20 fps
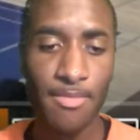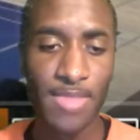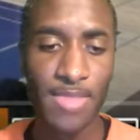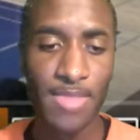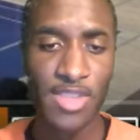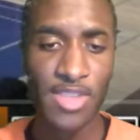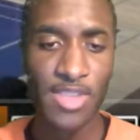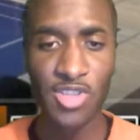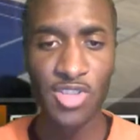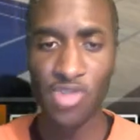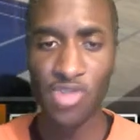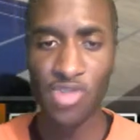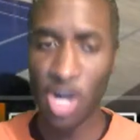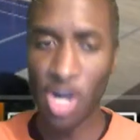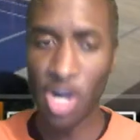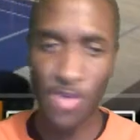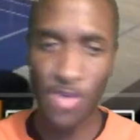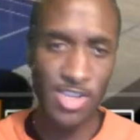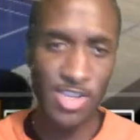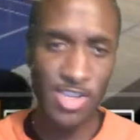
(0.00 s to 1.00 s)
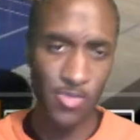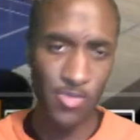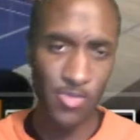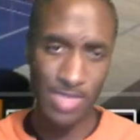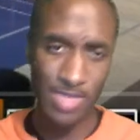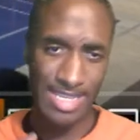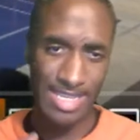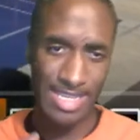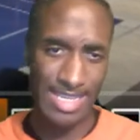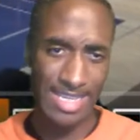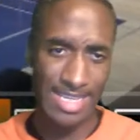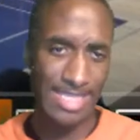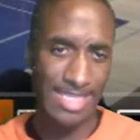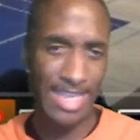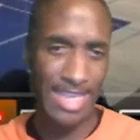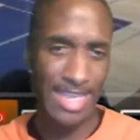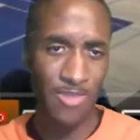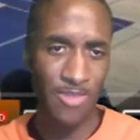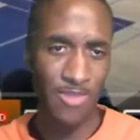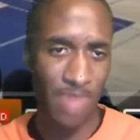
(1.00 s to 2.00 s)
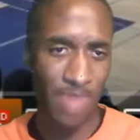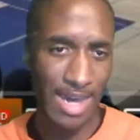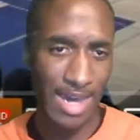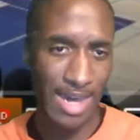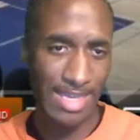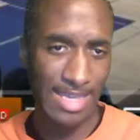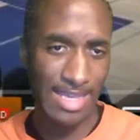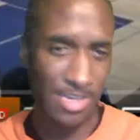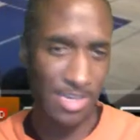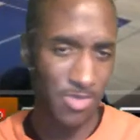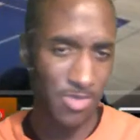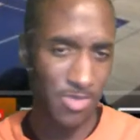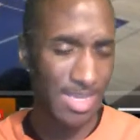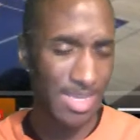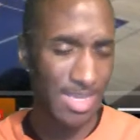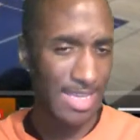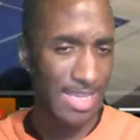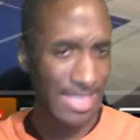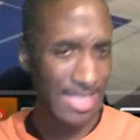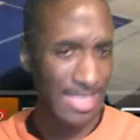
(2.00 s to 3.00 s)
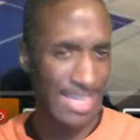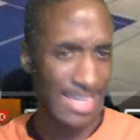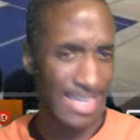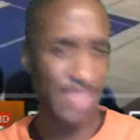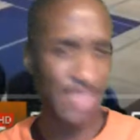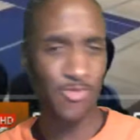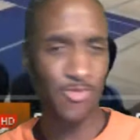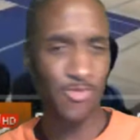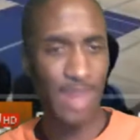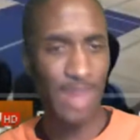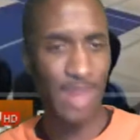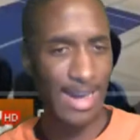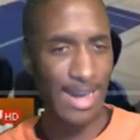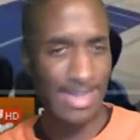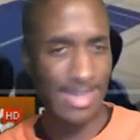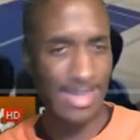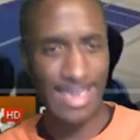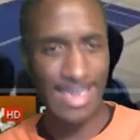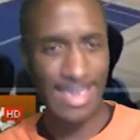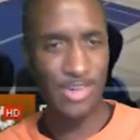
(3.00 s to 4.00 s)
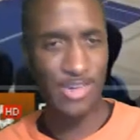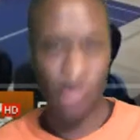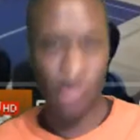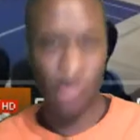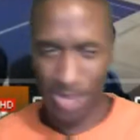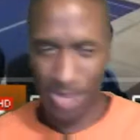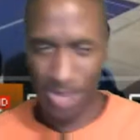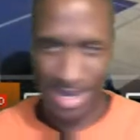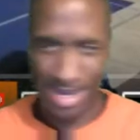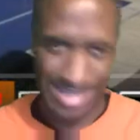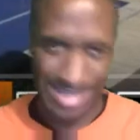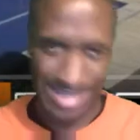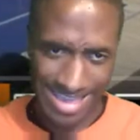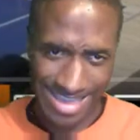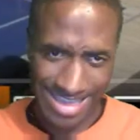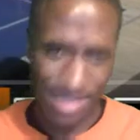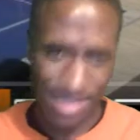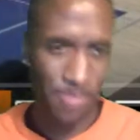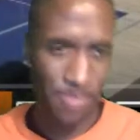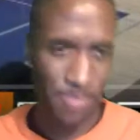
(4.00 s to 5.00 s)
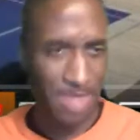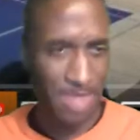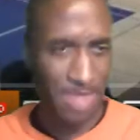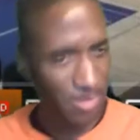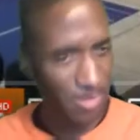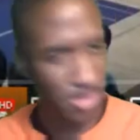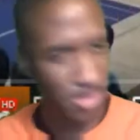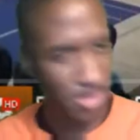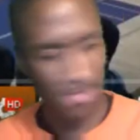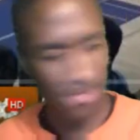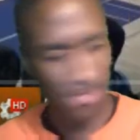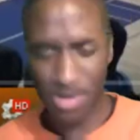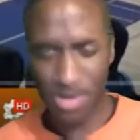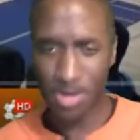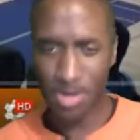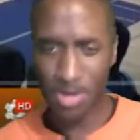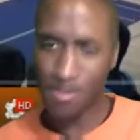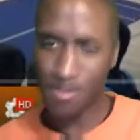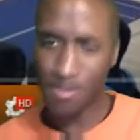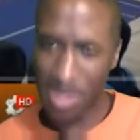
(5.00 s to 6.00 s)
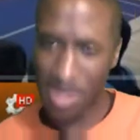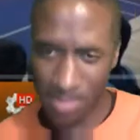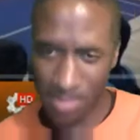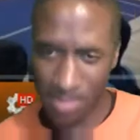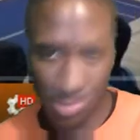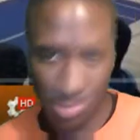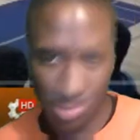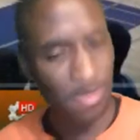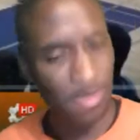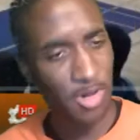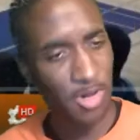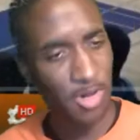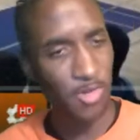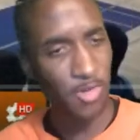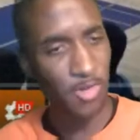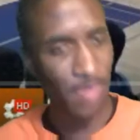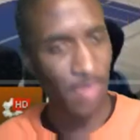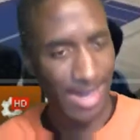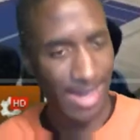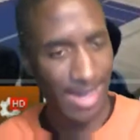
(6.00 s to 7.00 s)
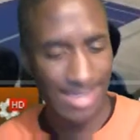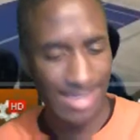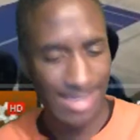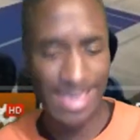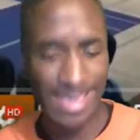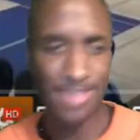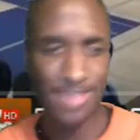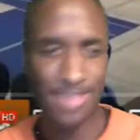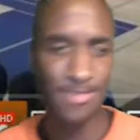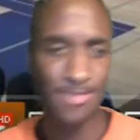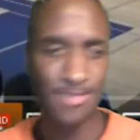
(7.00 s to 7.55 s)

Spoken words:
So you always want to get that wide angle. Think lead, wide angle, mirror the ball, wide angle.